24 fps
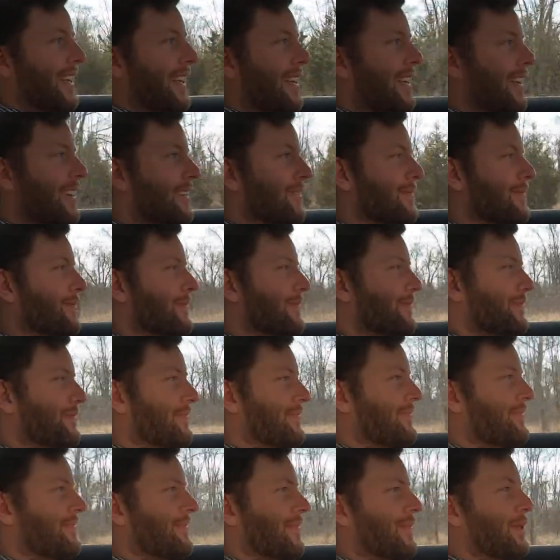Yeah.
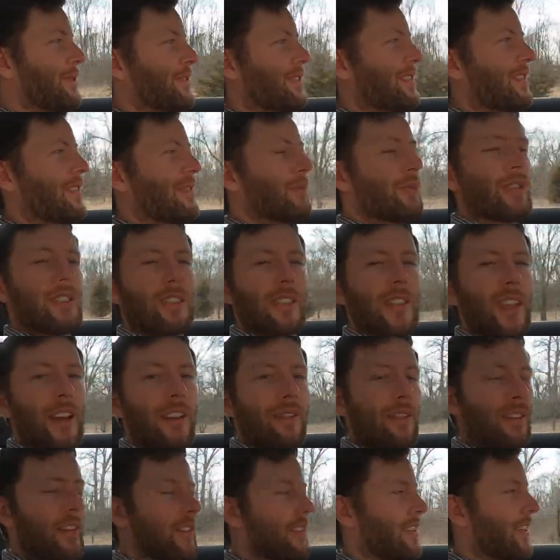Wasn't wasn't
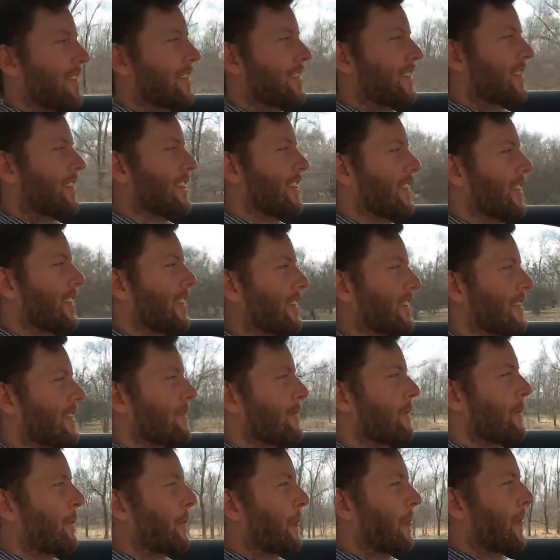that fantastic in that car?
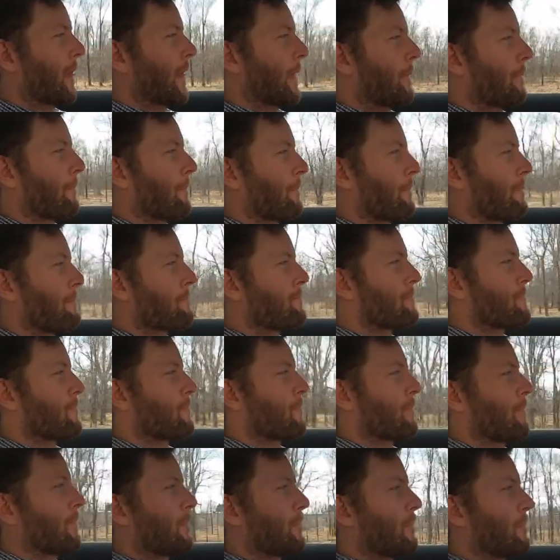Right. Yeah.
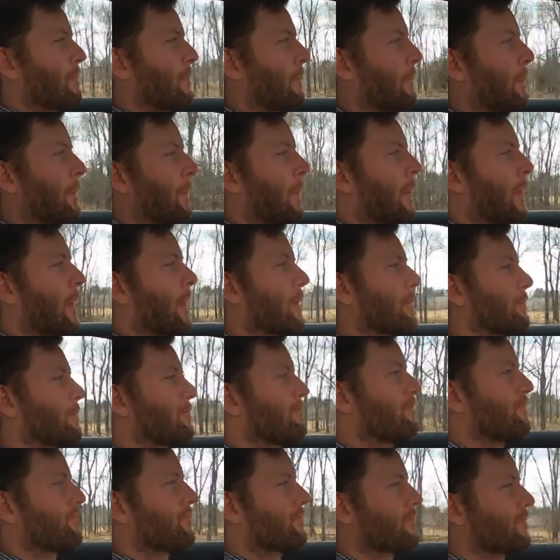
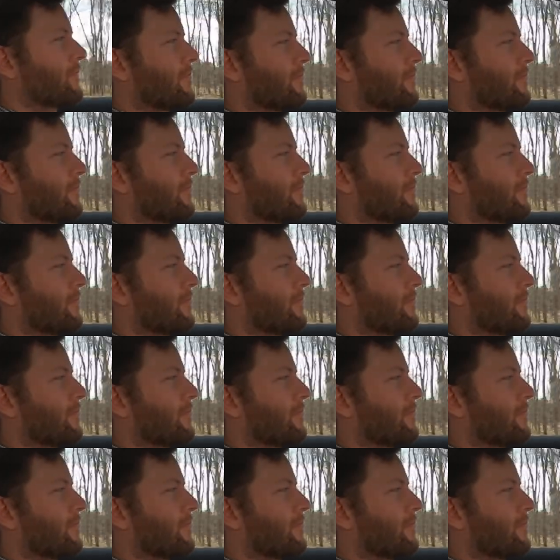Cool.